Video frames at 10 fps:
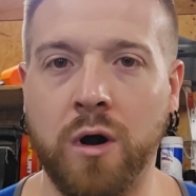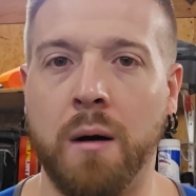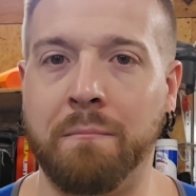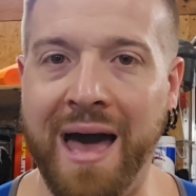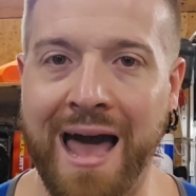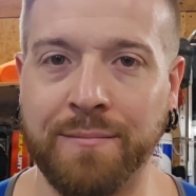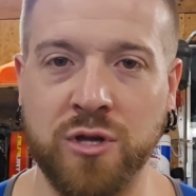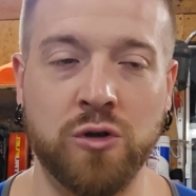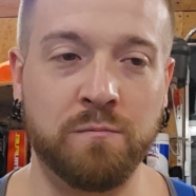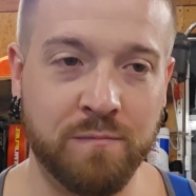They'll come back,
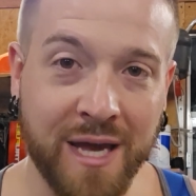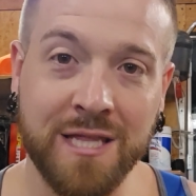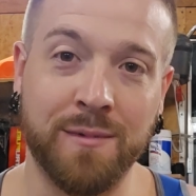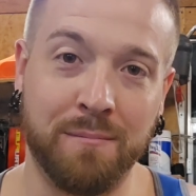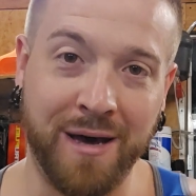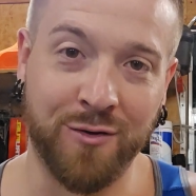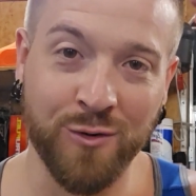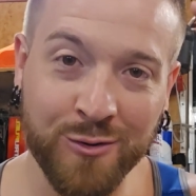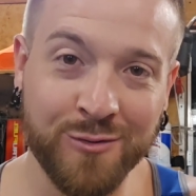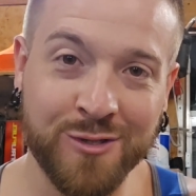but you pick them up by the
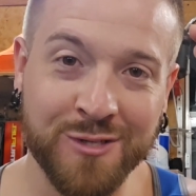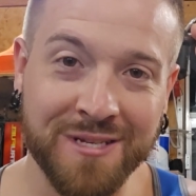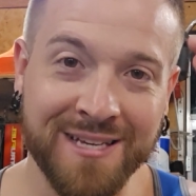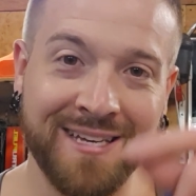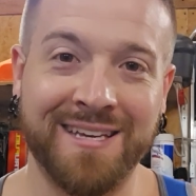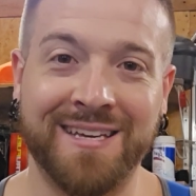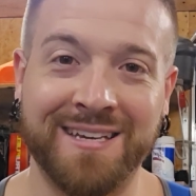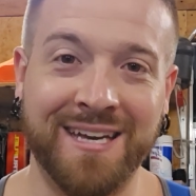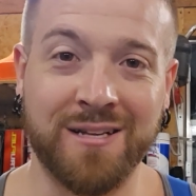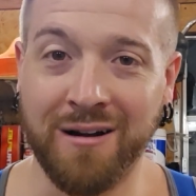roots,
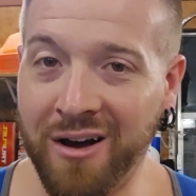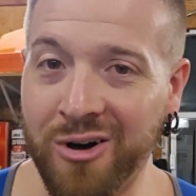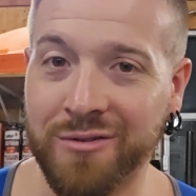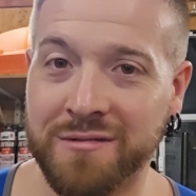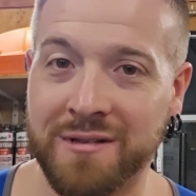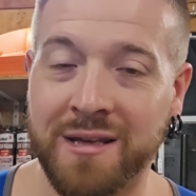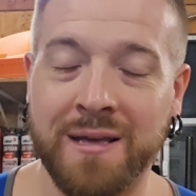and they're gone.